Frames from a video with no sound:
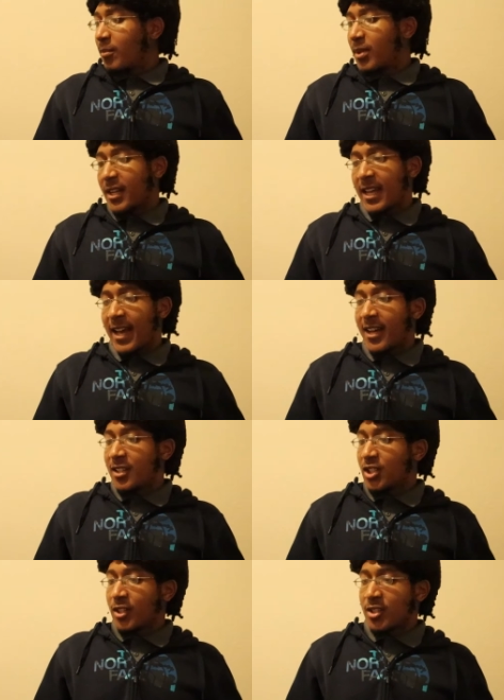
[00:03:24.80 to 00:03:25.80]
but
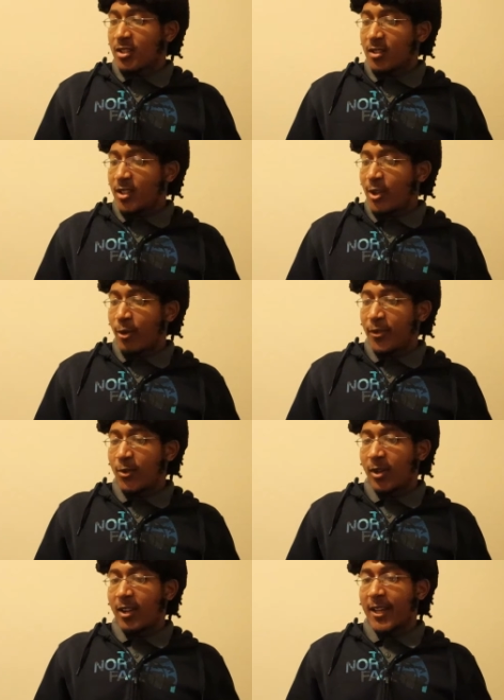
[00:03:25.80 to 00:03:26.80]
yeah just you know if
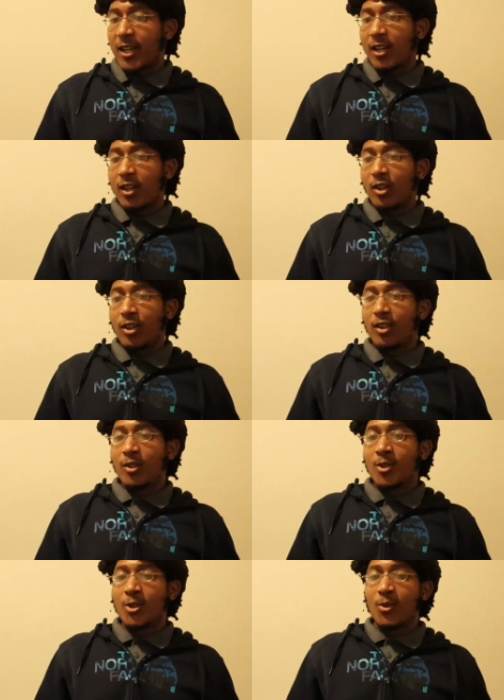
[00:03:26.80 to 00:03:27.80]
you were like a
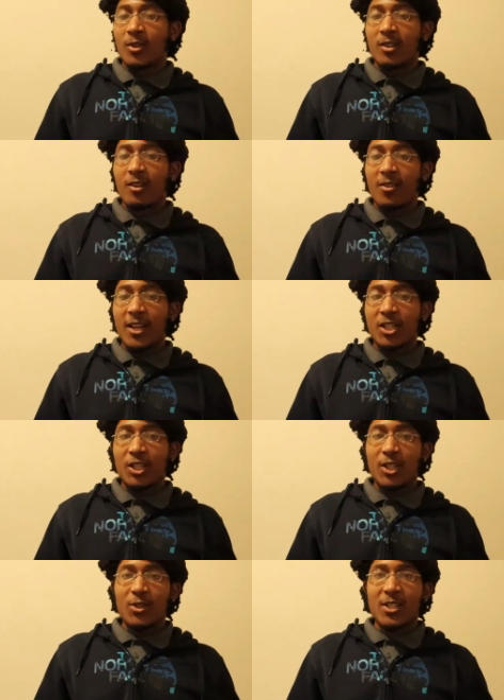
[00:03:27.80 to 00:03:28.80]
good student and all that
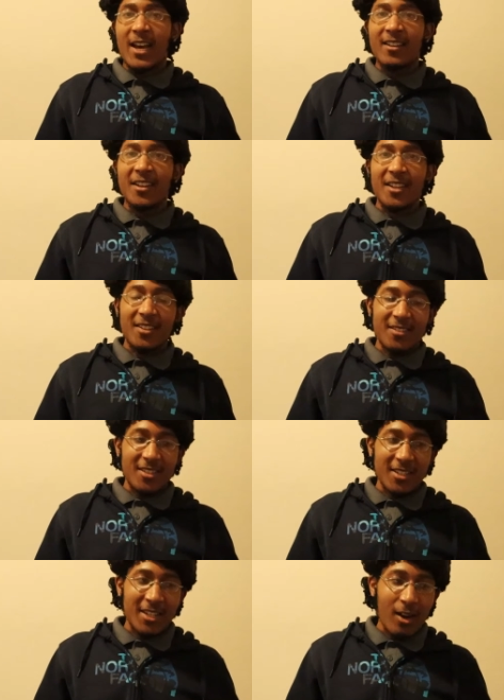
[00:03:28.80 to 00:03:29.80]
shit you sat like
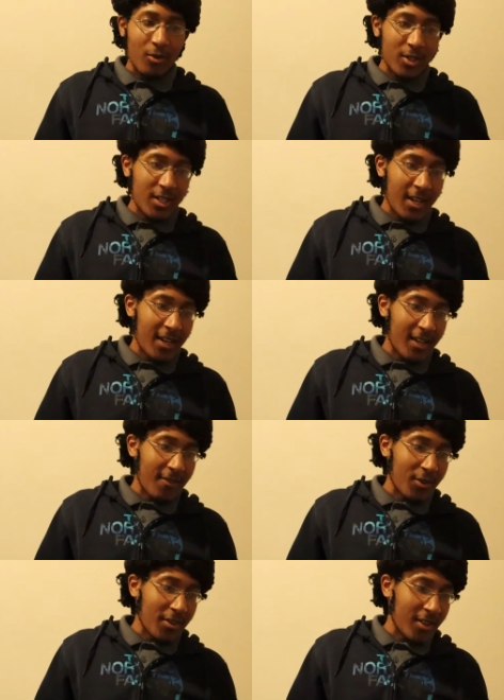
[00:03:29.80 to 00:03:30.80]
six hours a day and
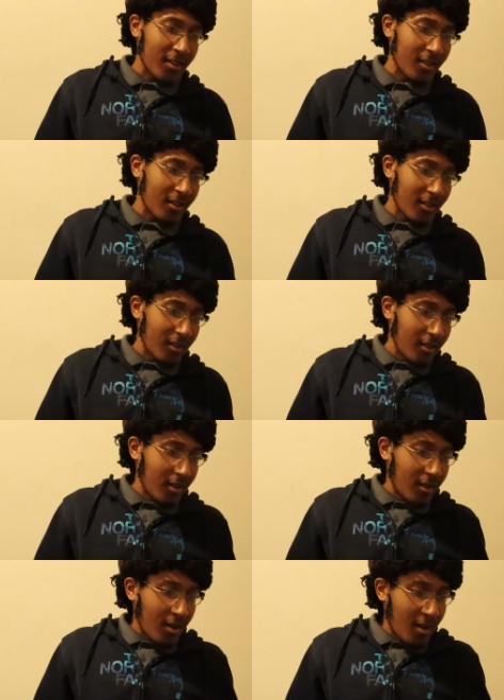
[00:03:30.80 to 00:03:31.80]
everything
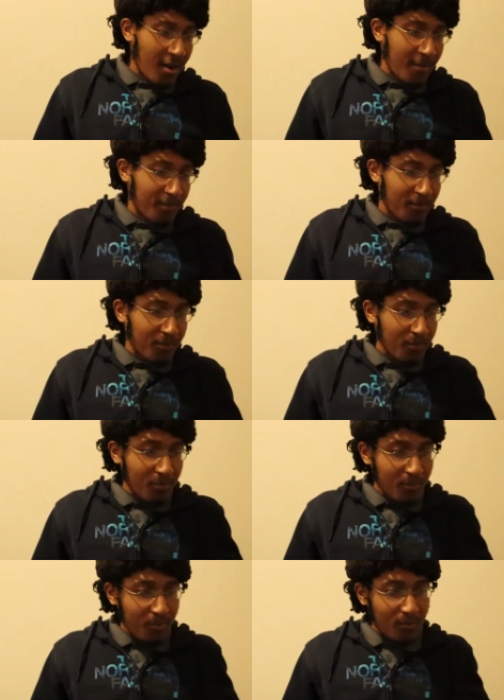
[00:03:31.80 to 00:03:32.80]
um,
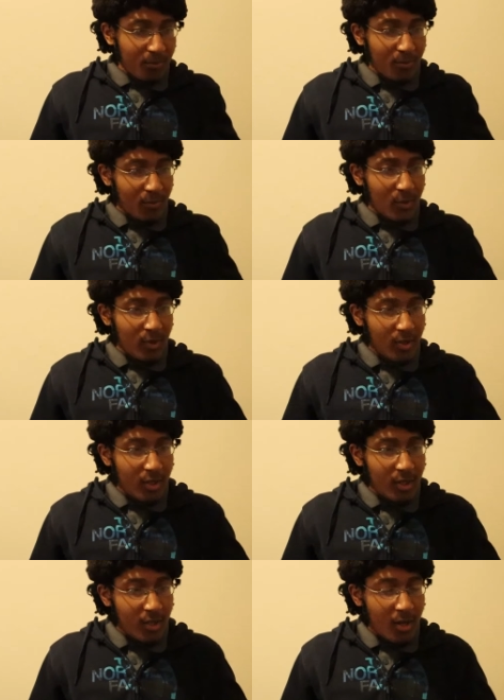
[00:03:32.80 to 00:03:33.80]

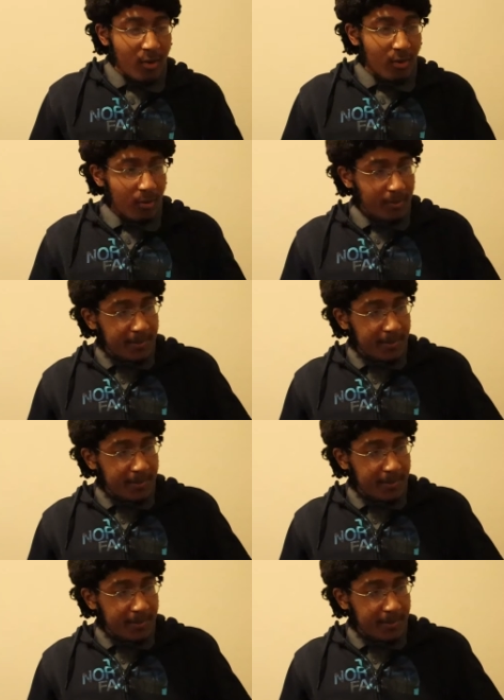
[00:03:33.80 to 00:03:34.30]
you know.